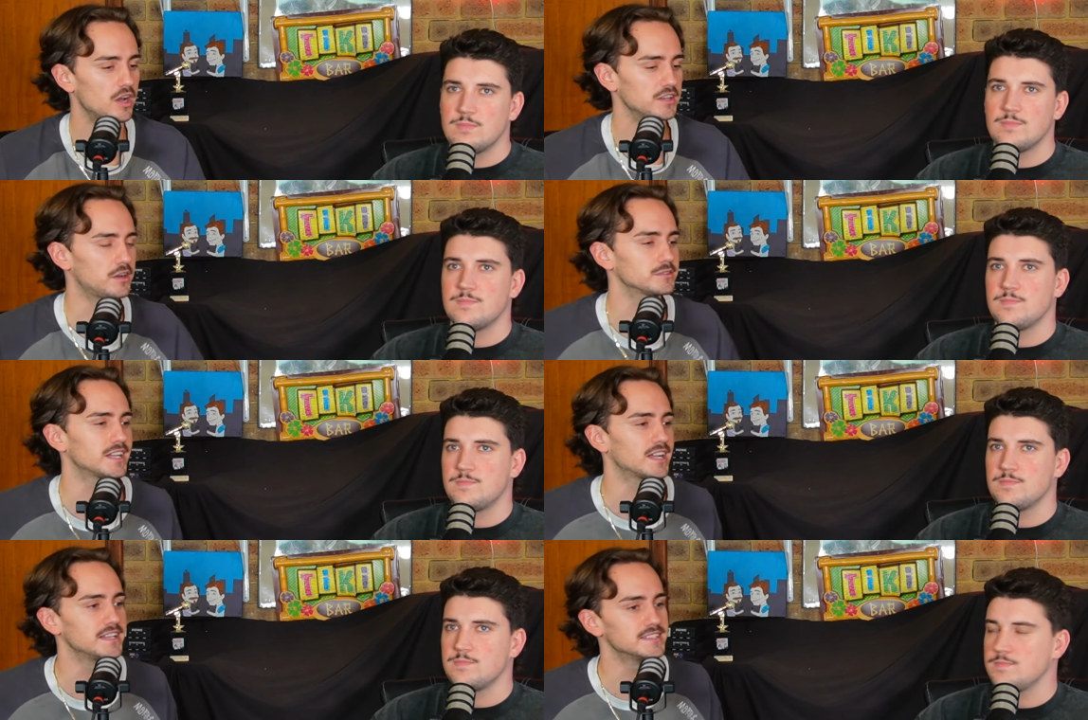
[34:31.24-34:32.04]
Speaker 1: kind of I was
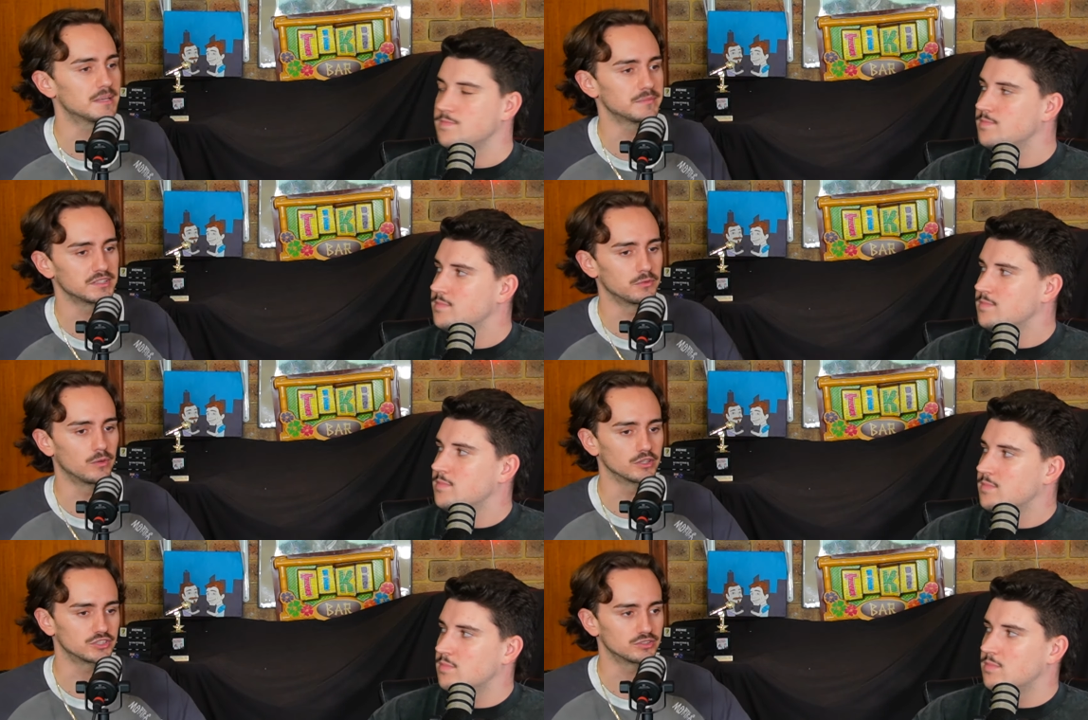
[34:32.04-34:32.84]
like, I need something to
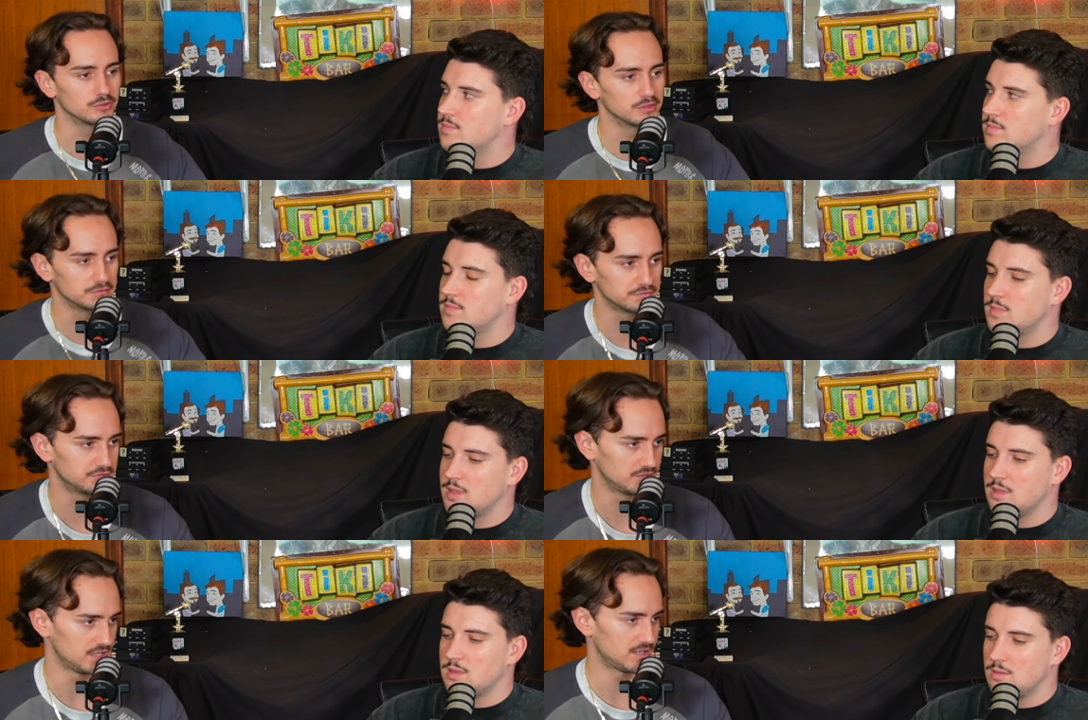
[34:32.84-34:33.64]
watch, sort
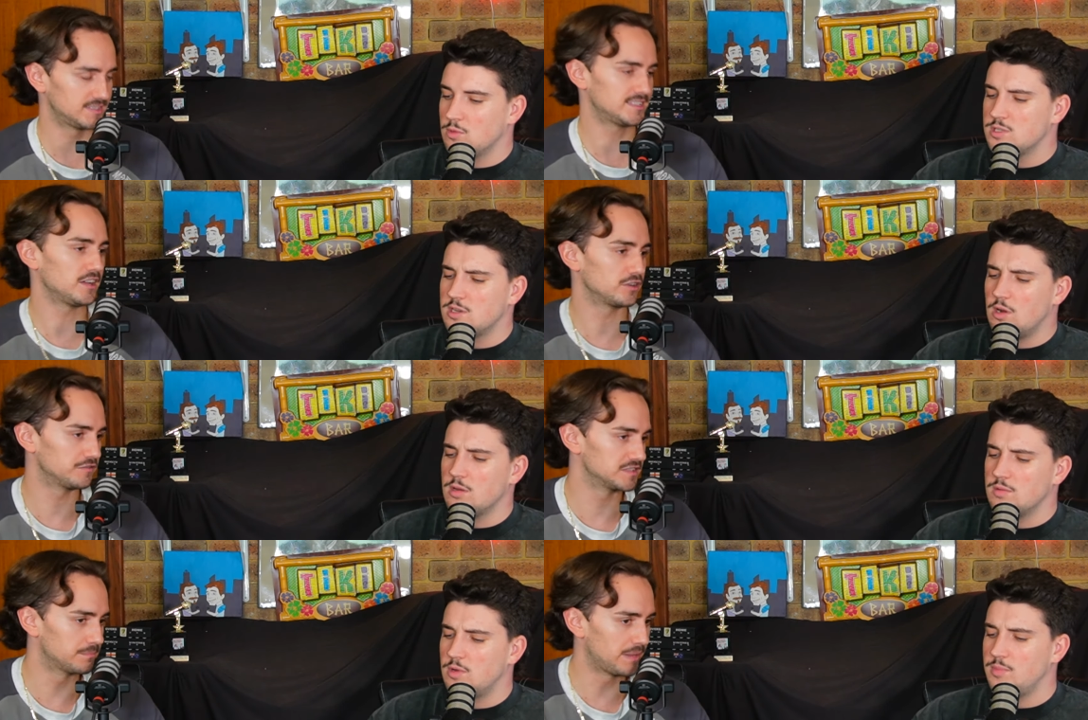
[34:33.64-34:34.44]
of it What's started it off
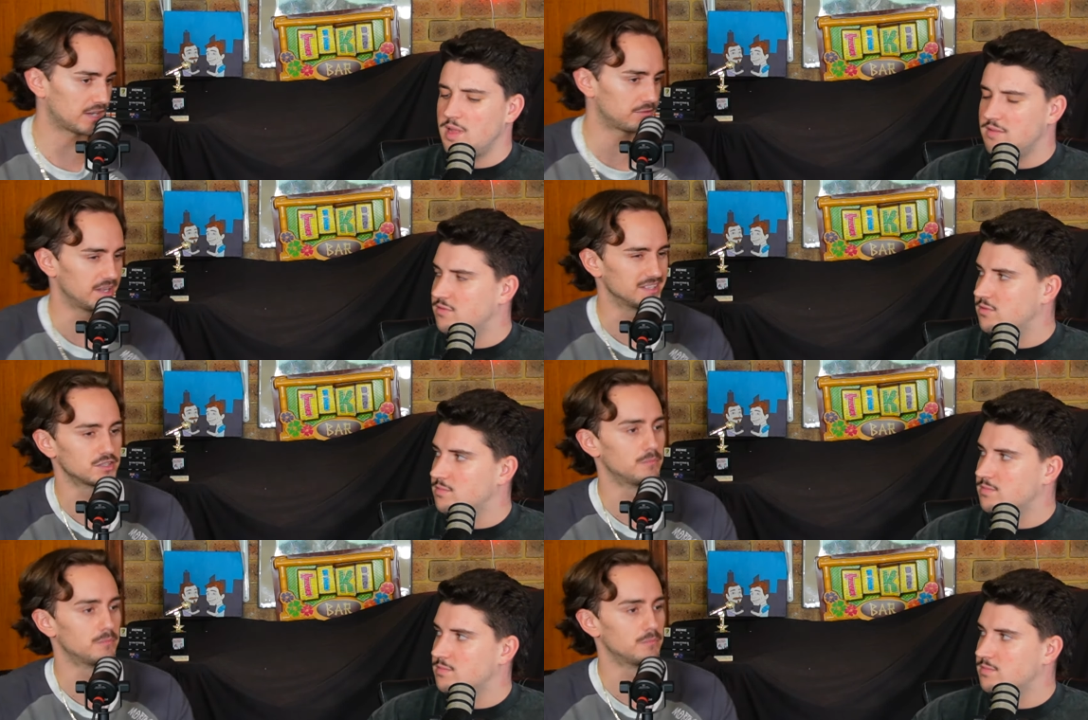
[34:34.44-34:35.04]
as a What background. platform? It's